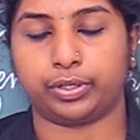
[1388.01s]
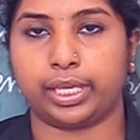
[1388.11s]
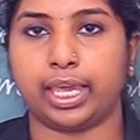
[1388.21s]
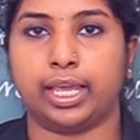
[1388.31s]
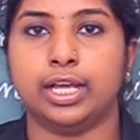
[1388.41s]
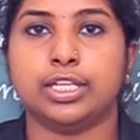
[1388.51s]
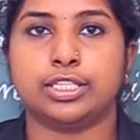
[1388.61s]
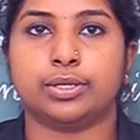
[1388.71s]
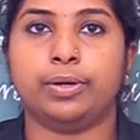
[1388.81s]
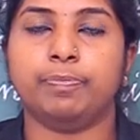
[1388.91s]
Okay,
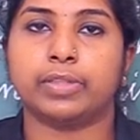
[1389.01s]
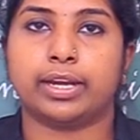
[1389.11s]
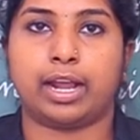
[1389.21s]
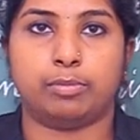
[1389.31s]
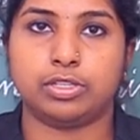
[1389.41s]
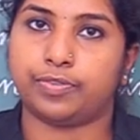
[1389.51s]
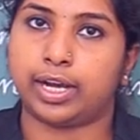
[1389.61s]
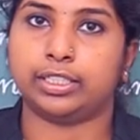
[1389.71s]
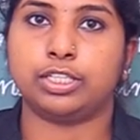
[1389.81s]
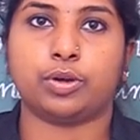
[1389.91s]
so Ramu's
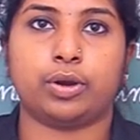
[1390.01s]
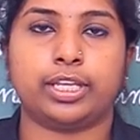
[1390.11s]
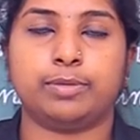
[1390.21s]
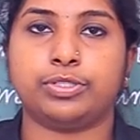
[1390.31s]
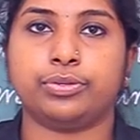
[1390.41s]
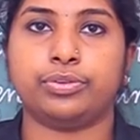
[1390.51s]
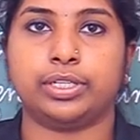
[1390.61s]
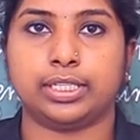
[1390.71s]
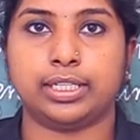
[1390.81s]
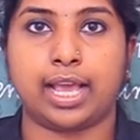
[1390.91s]
father told him to
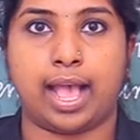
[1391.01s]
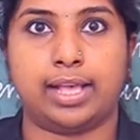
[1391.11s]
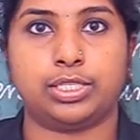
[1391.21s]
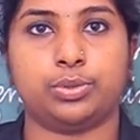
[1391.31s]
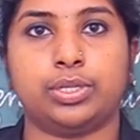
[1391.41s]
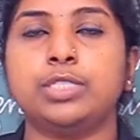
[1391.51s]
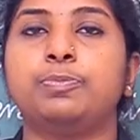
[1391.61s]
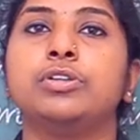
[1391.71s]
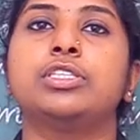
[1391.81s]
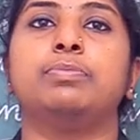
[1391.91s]
return as soon as
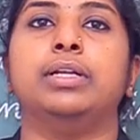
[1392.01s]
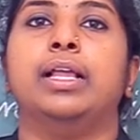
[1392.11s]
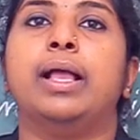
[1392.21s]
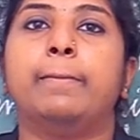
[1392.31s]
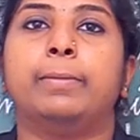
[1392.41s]
possible.